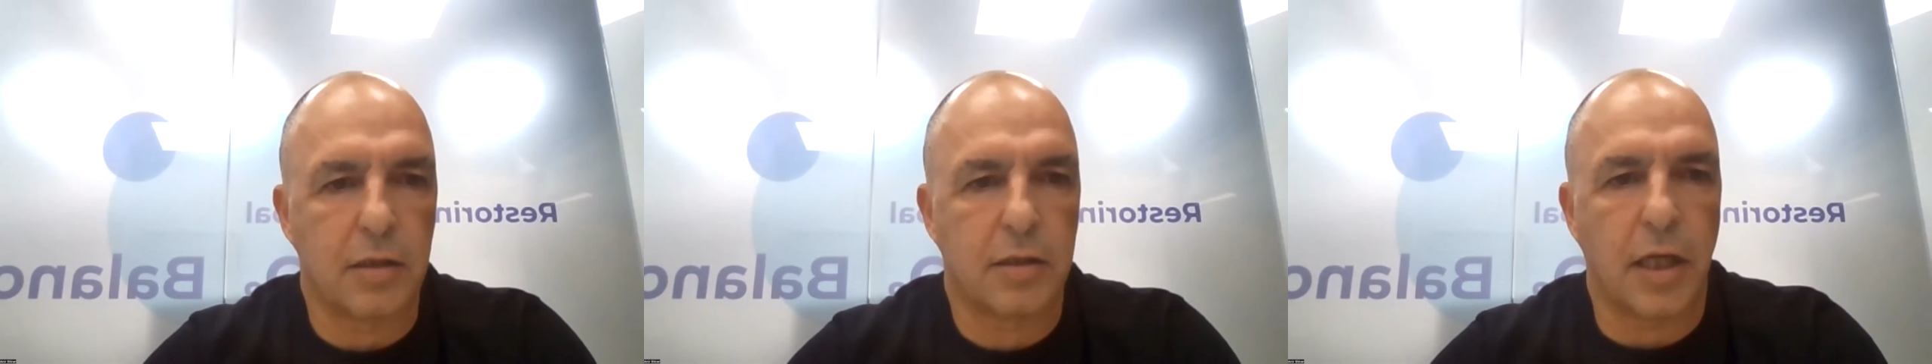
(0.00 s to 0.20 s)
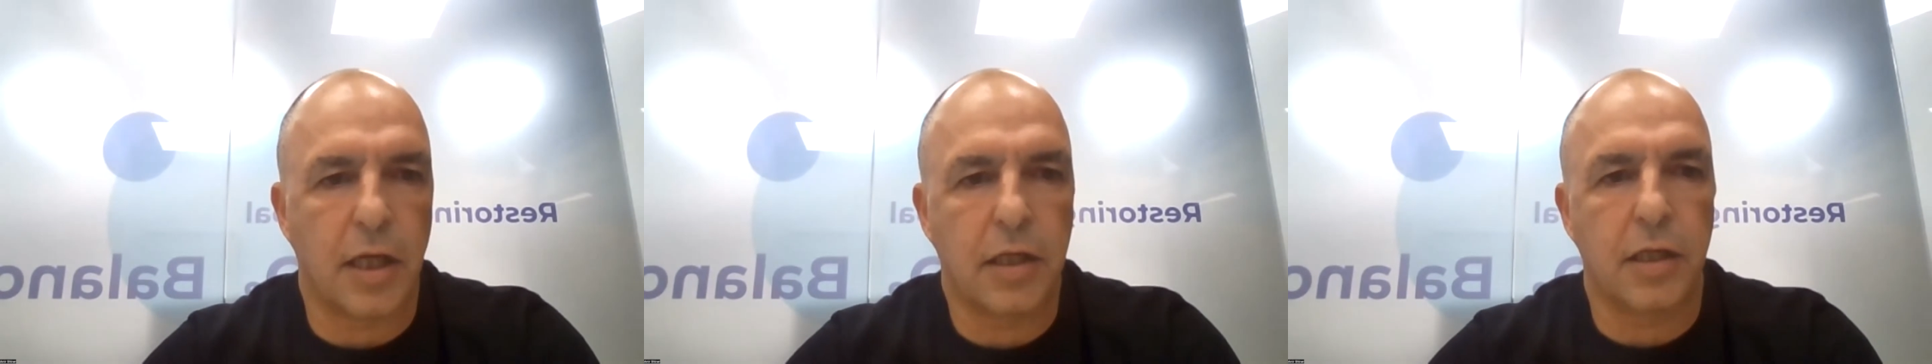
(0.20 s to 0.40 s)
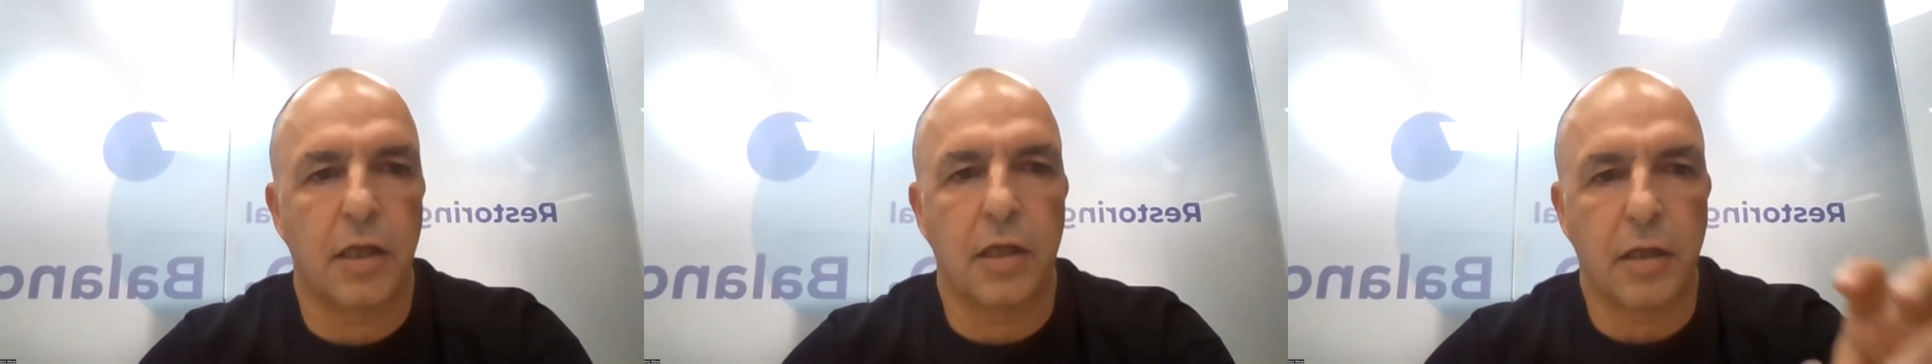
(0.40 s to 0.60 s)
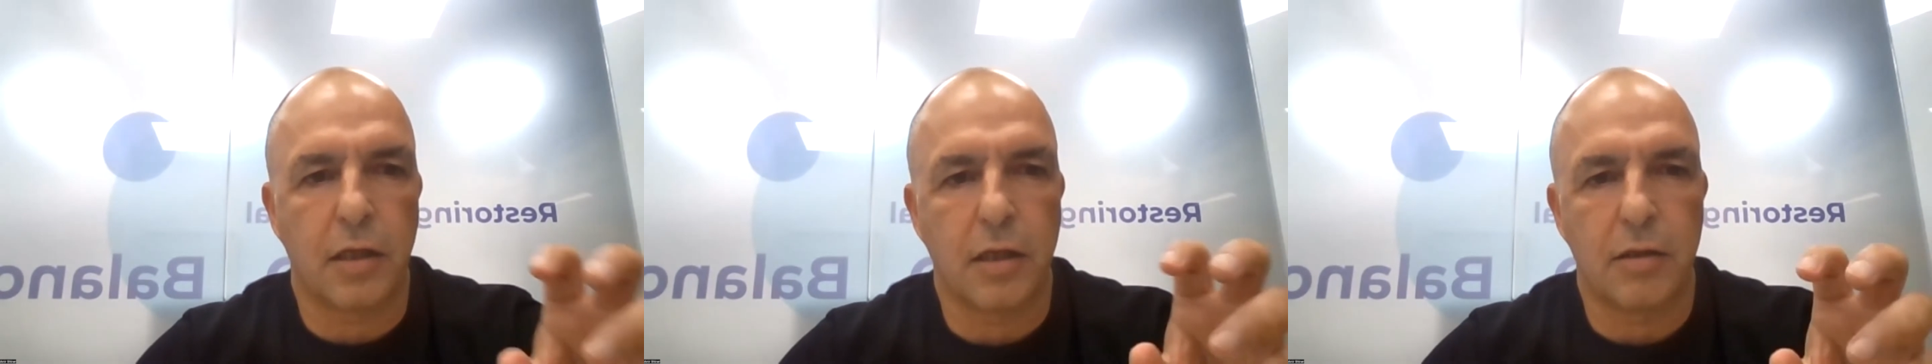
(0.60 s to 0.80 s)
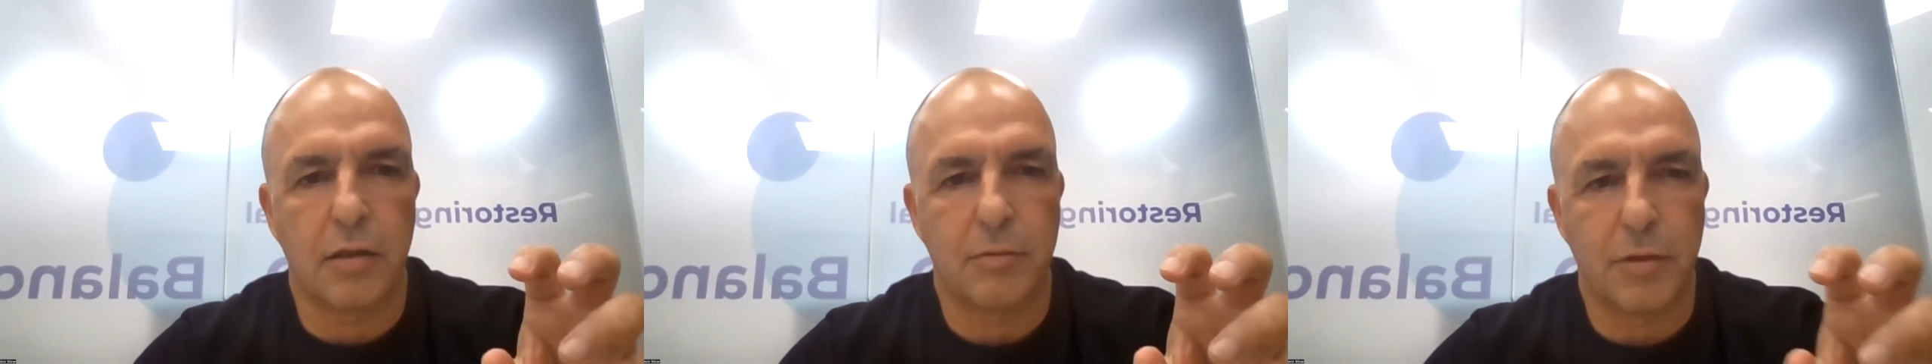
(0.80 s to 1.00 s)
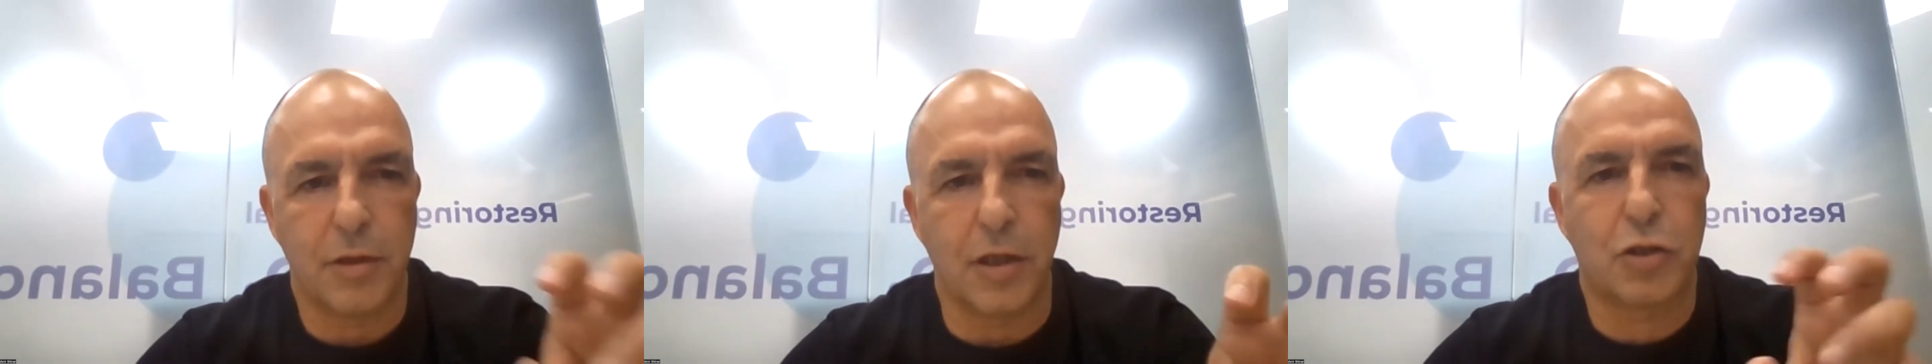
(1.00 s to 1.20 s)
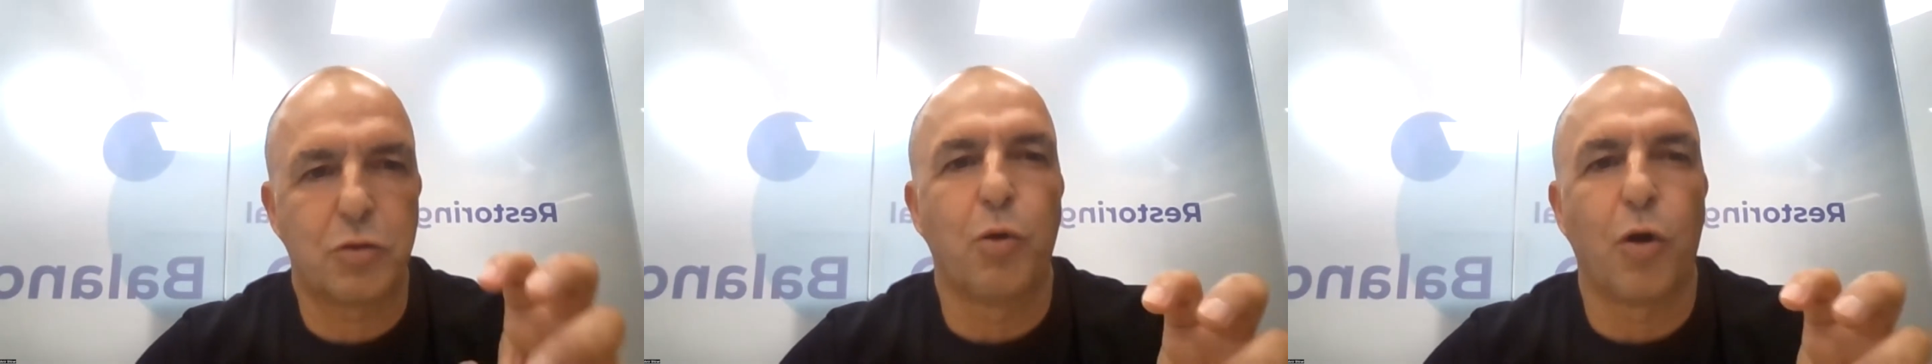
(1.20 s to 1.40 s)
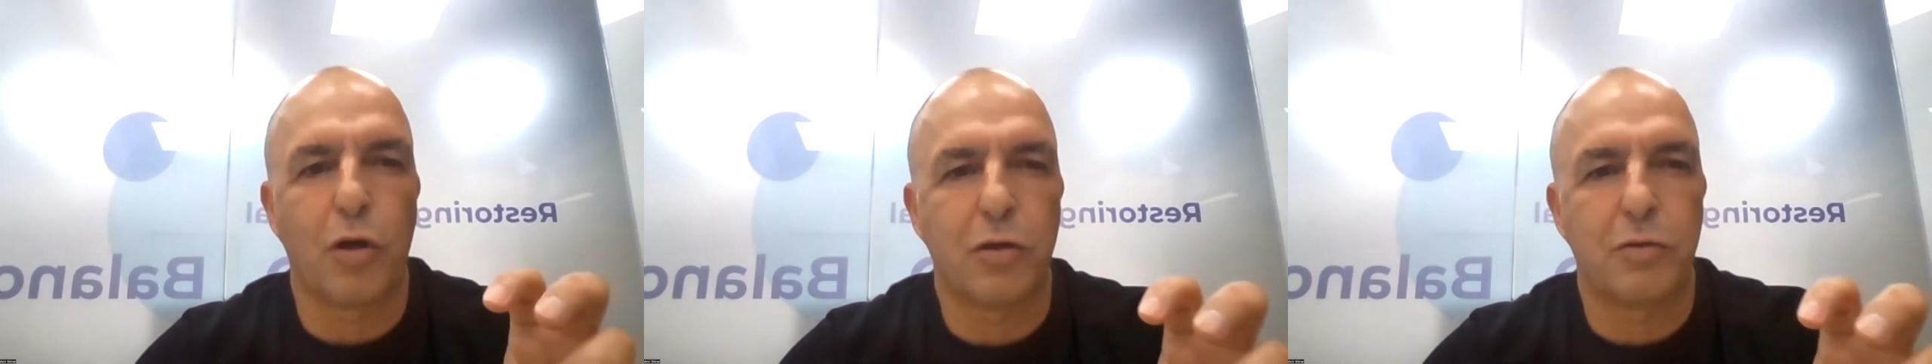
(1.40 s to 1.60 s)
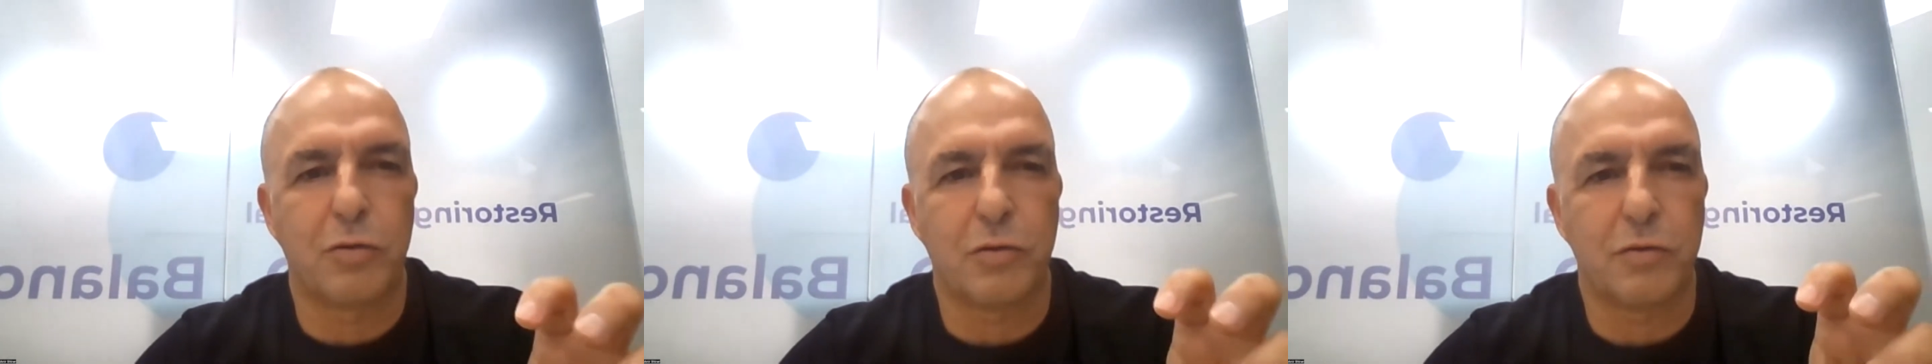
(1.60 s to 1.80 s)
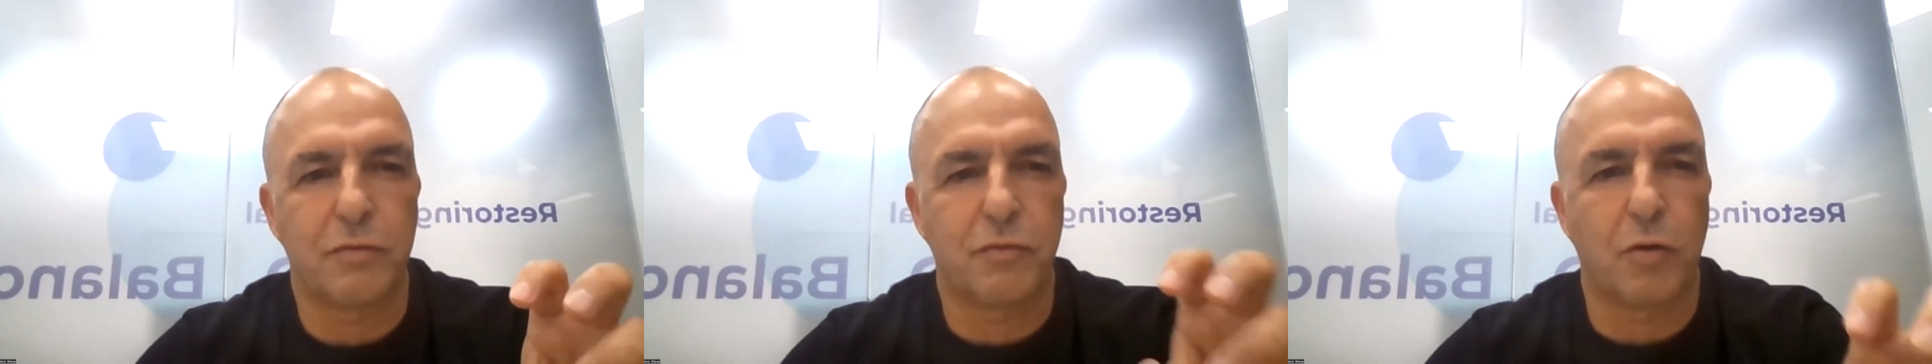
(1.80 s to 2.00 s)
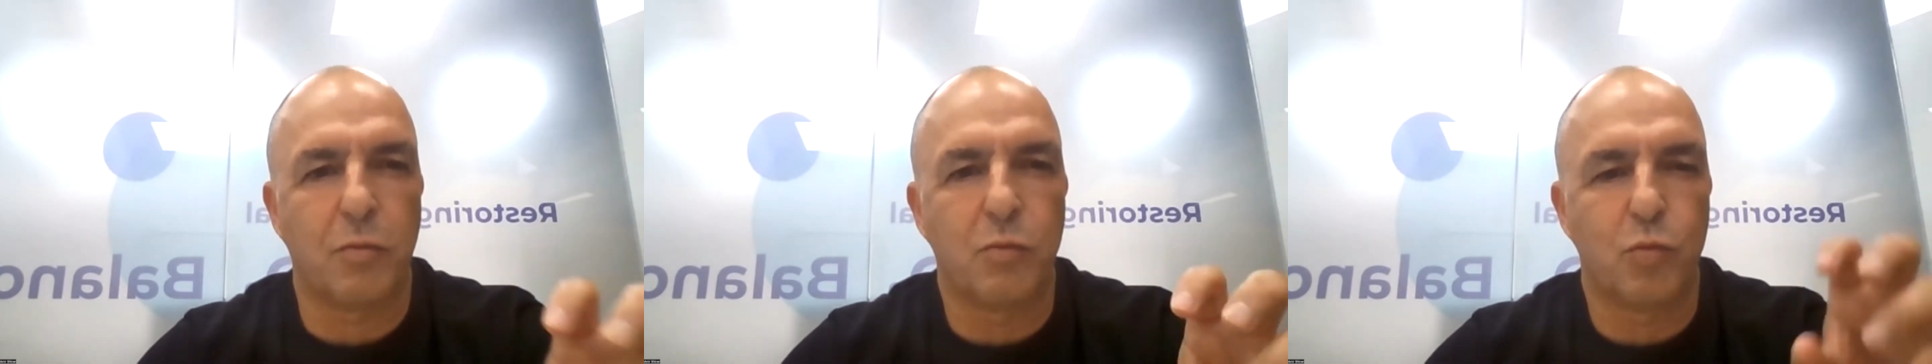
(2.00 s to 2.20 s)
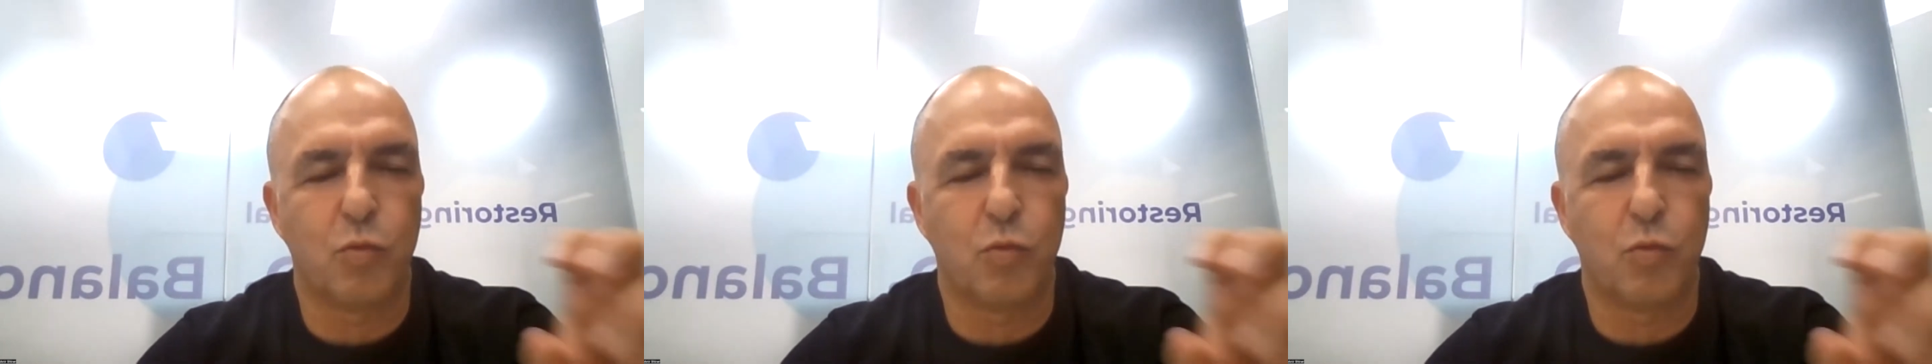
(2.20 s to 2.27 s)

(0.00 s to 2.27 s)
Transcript: taking each molecule from